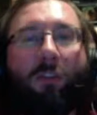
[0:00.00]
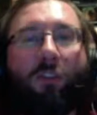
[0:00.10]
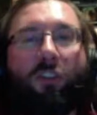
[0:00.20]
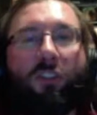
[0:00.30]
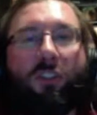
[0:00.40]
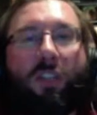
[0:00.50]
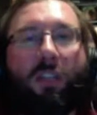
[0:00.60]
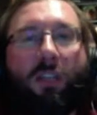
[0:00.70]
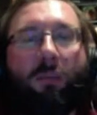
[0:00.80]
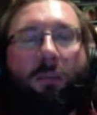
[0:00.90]
such as
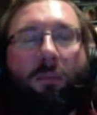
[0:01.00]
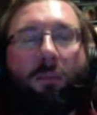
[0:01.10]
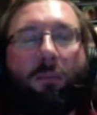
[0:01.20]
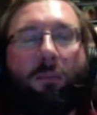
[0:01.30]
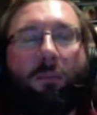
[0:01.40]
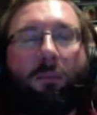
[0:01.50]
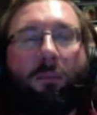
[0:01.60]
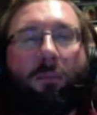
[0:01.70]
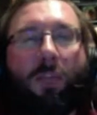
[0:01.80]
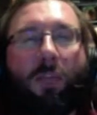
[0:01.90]
the
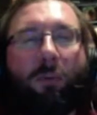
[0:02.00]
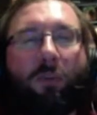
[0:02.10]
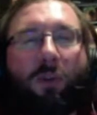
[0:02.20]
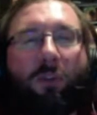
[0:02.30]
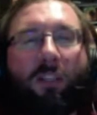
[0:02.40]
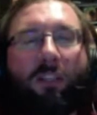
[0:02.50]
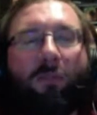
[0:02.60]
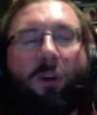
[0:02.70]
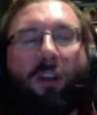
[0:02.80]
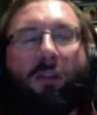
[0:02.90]
Keepers, whatever it is,
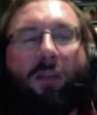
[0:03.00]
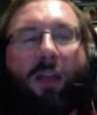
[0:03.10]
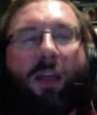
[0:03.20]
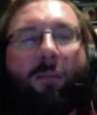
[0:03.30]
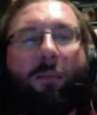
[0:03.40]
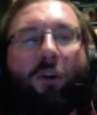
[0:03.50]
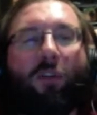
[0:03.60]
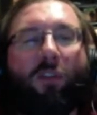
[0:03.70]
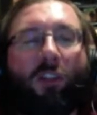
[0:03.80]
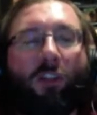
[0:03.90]
for Call
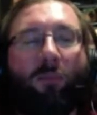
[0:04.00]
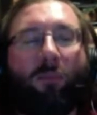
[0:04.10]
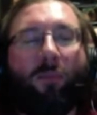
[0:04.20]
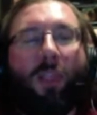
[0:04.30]
of Cthulhu.